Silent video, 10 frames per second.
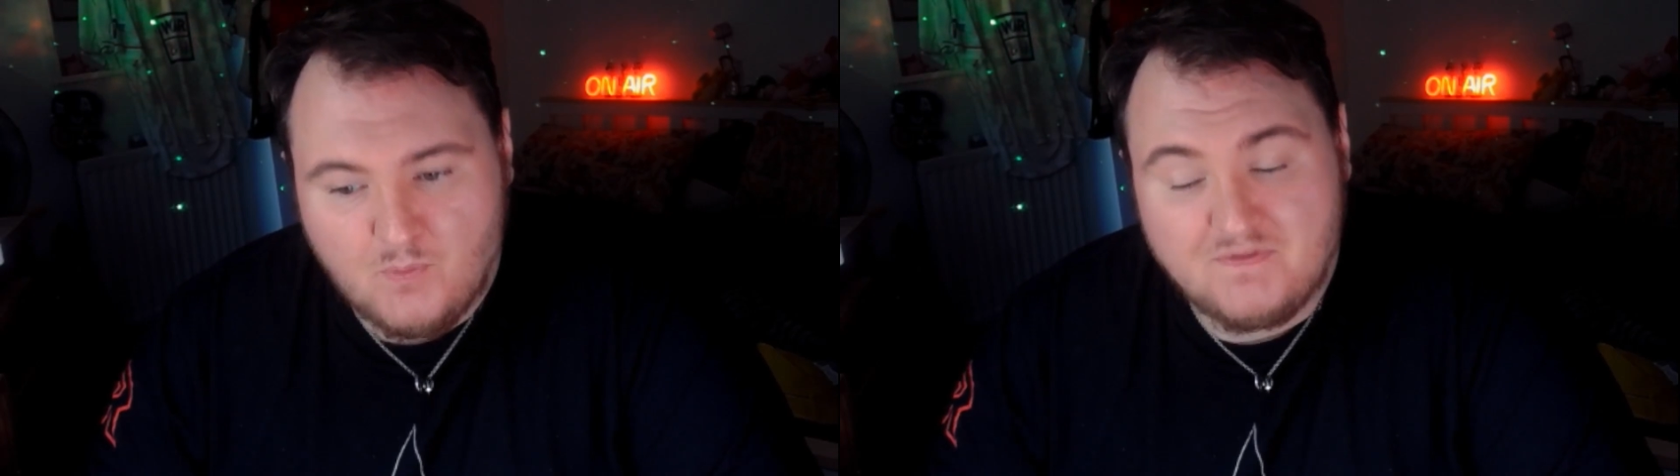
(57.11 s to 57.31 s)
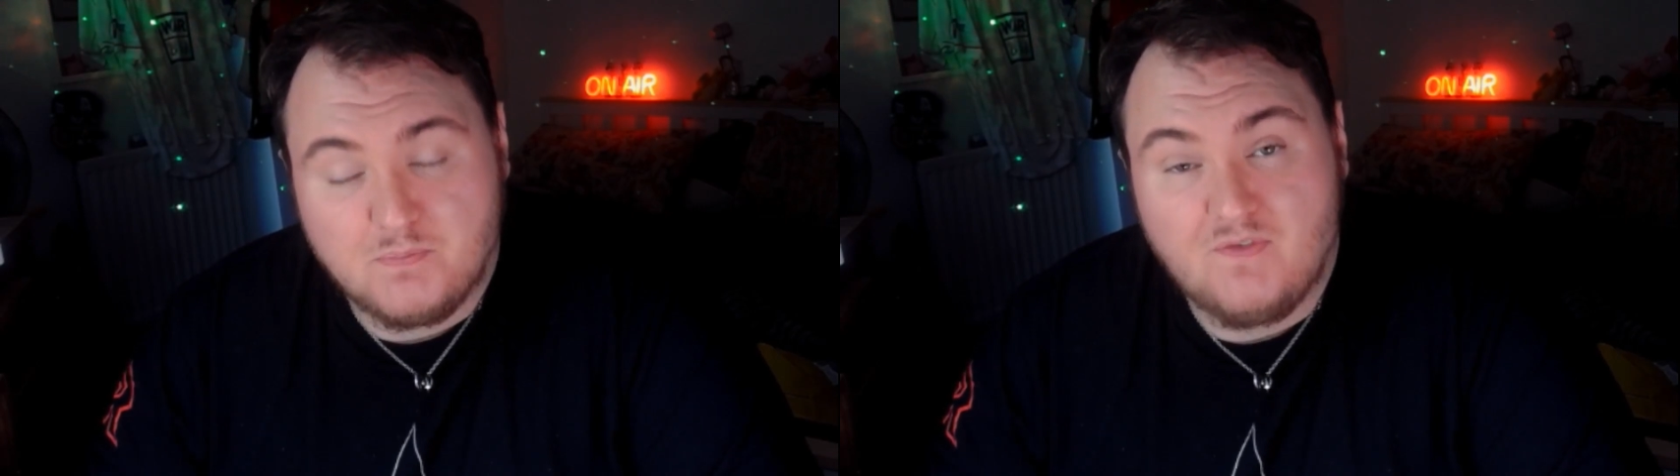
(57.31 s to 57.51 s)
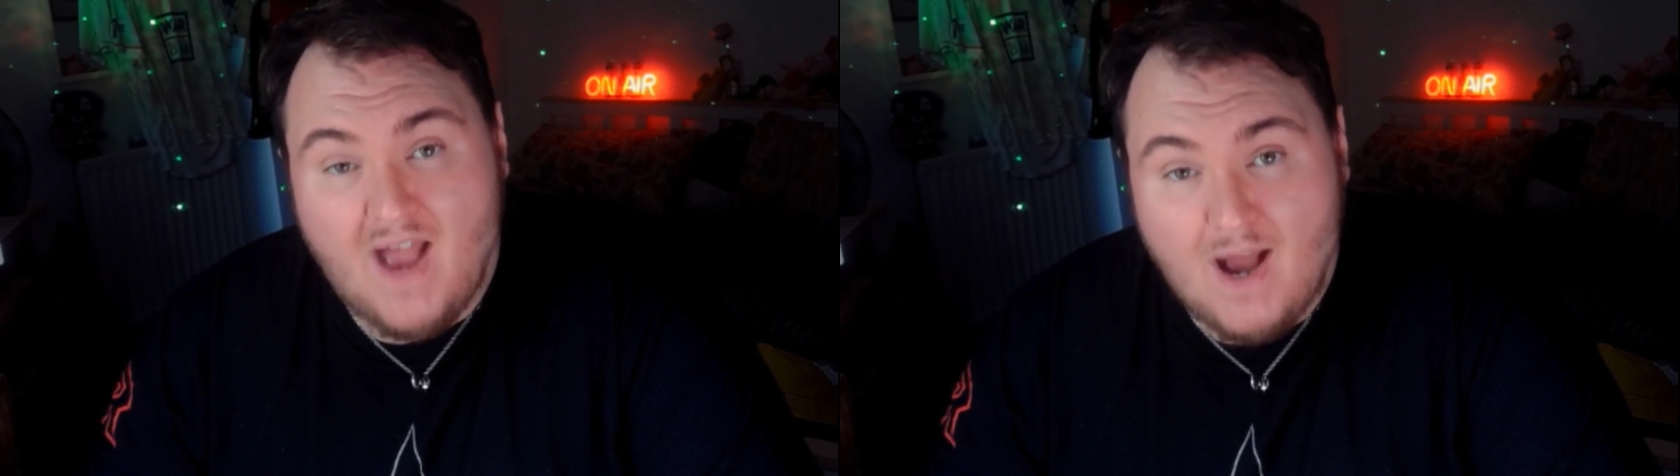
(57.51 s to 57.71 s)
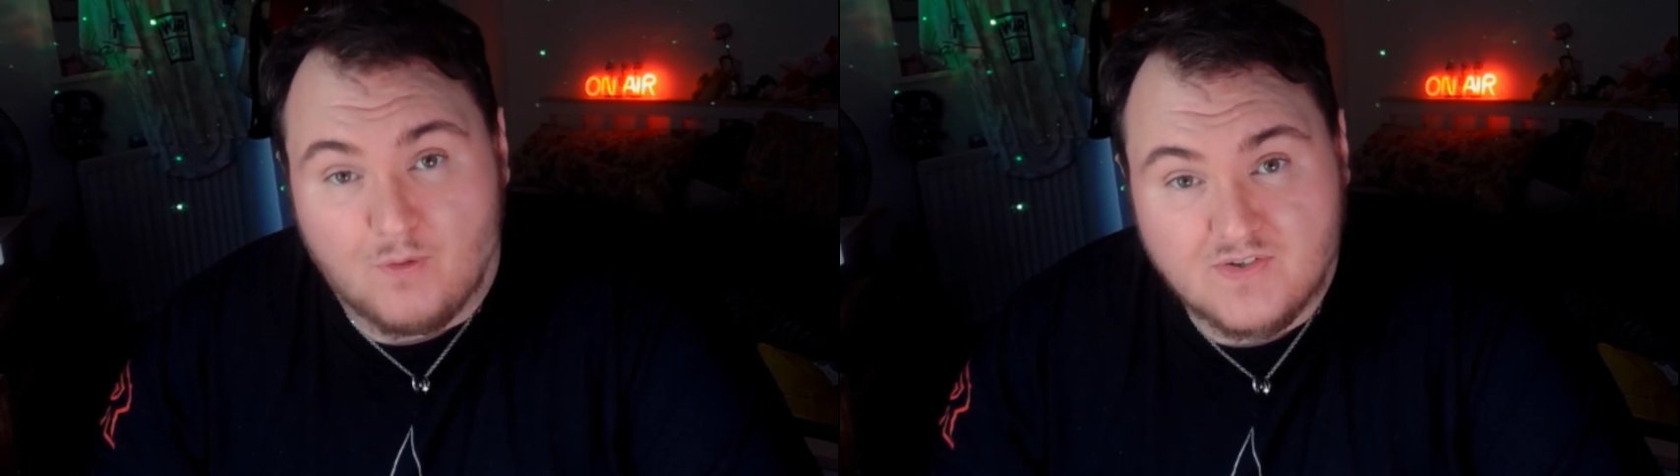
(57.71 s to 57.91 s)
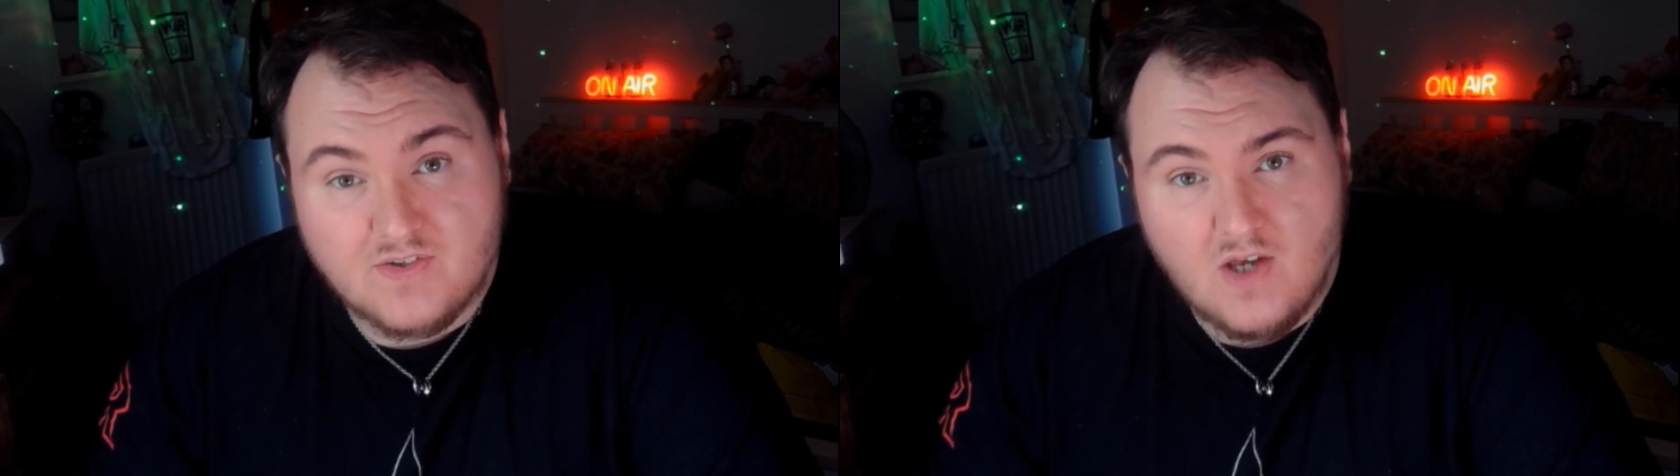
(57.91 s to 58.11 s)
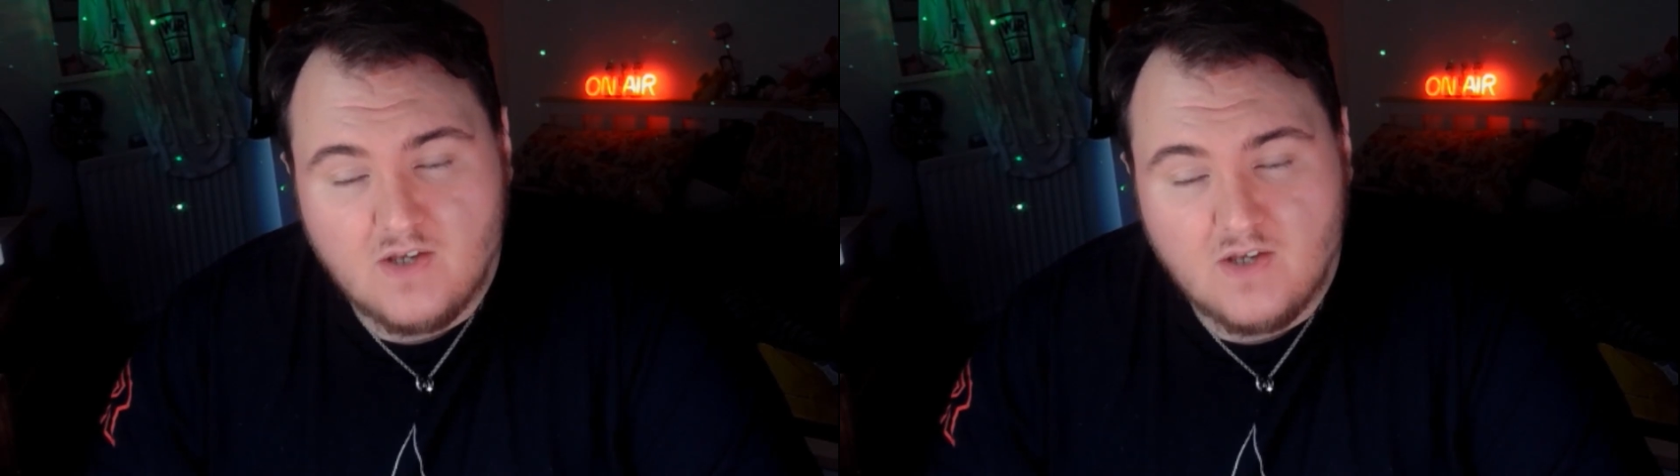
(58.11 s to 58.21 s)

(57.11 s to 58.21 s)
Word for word: want to move house.